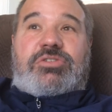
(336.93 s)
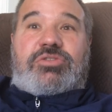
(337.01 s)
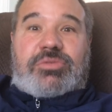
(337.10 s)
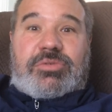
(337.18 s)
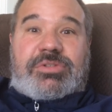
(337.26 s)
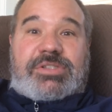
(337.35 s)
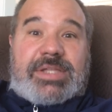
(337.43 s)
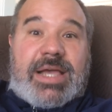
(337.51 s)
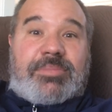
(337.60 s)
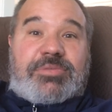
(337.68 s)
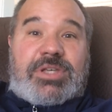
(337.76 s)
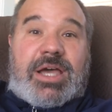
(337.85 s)
true
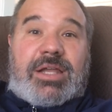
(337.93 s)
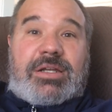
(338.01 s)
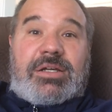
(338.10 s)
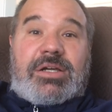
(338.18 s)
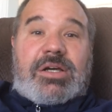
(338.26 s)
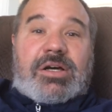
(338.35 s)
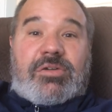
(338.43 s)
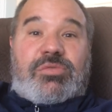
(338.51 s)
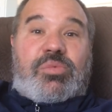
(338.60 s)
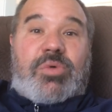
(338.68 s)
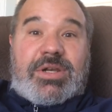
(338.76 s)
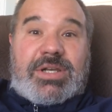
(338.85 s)
snapshot of
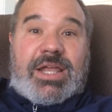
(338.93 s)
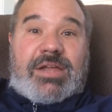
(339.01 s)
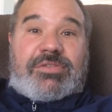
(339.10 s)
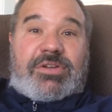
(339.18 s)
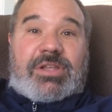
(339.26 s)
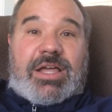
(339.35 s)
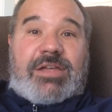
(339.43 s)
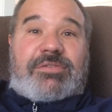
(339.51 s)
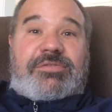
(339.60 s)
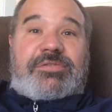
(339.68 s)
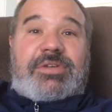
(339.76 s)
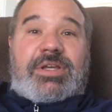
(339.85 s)
one day of your
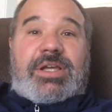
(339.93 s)
life